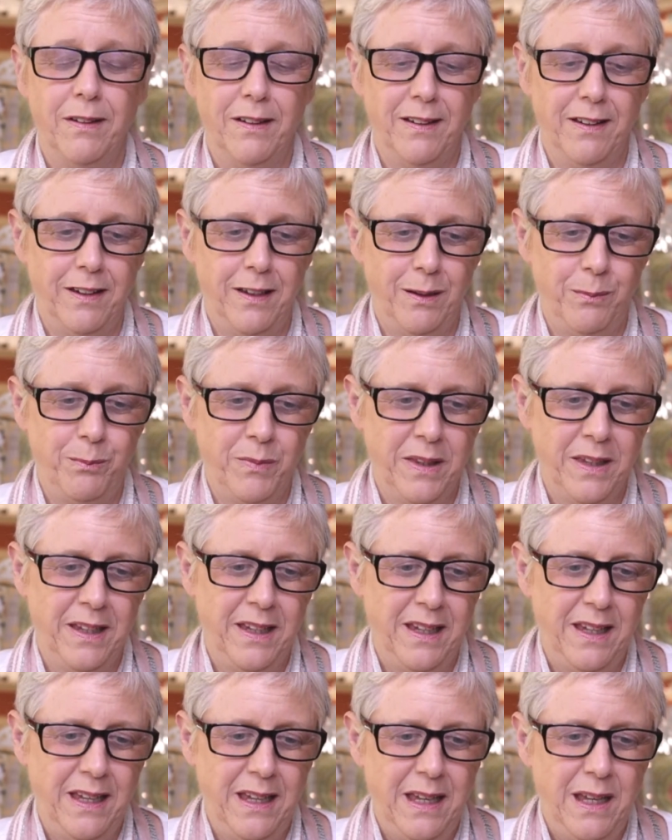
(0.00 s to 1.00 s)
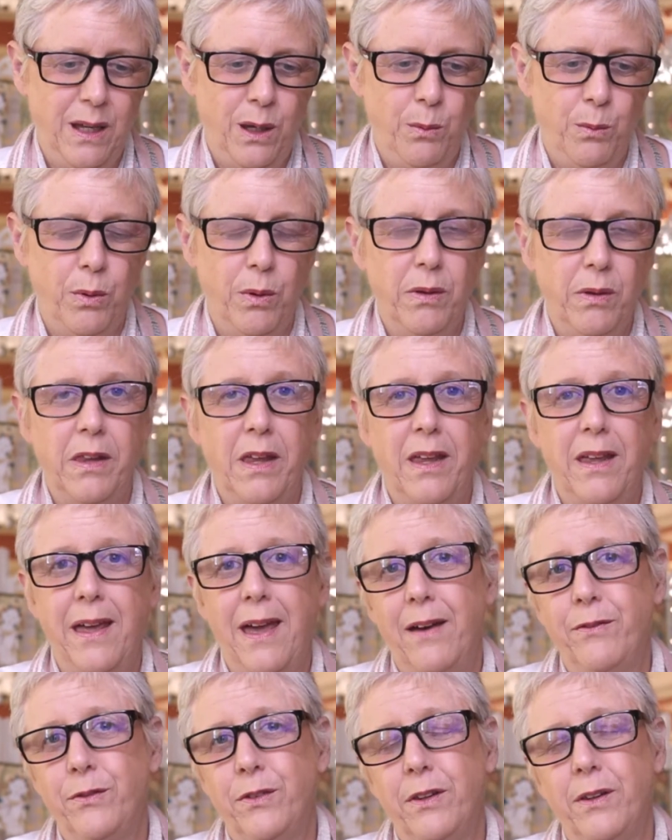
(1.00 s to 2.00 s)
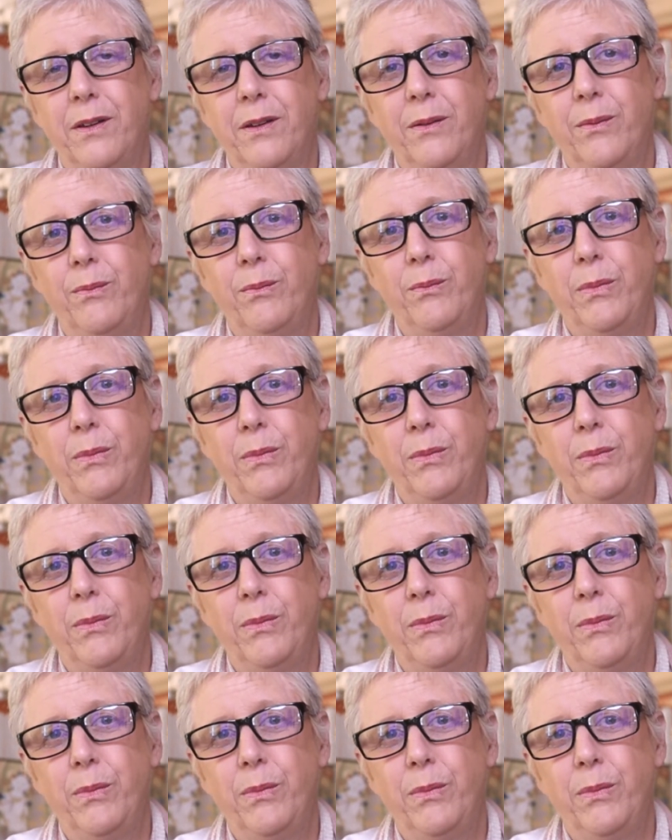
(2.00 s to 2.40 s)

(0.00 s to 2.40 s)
But they have to